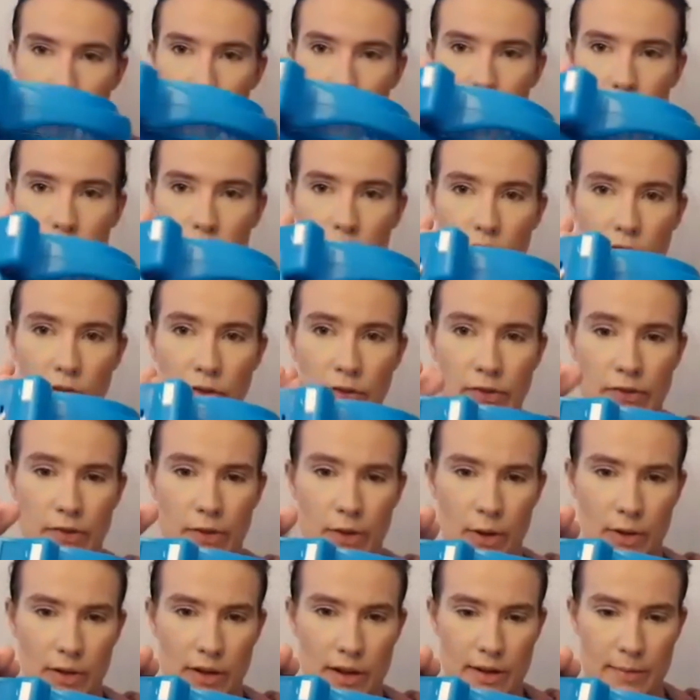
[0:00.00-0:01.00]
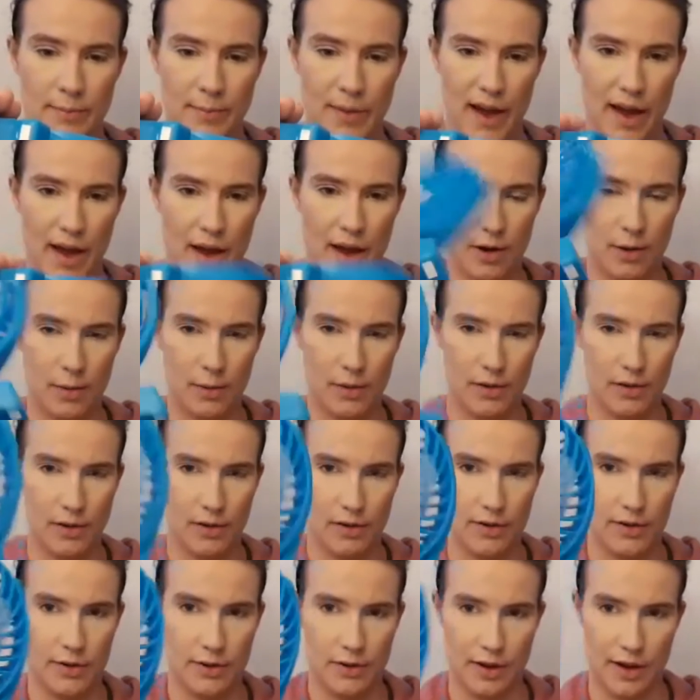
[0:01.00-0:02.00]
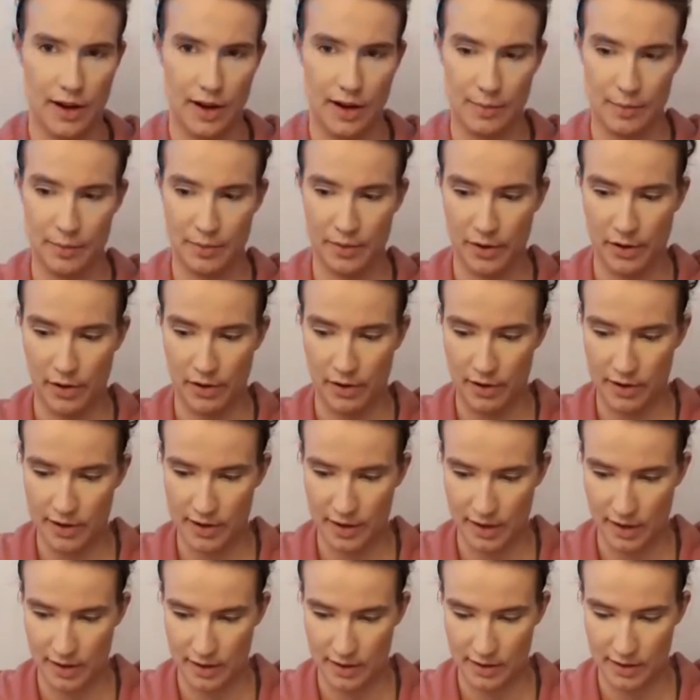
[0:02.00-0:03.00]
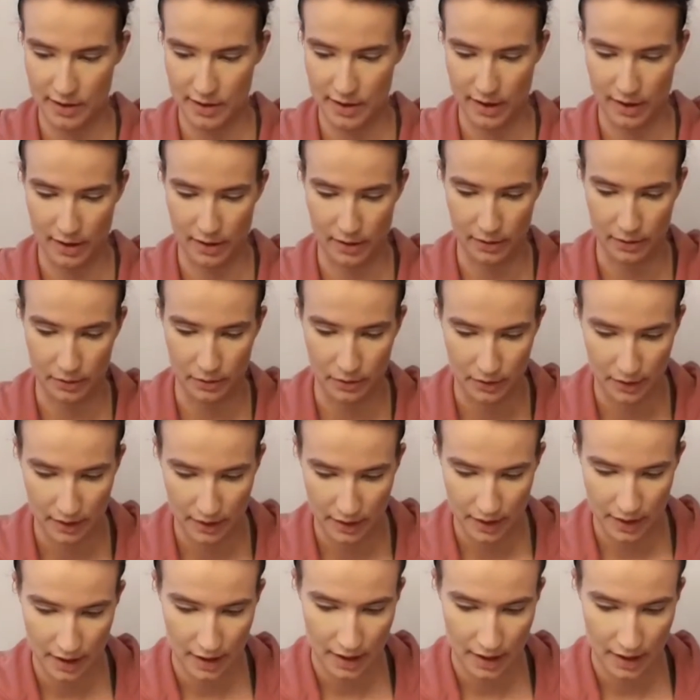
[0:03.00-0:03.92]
just fold it backwards or upwards, and it still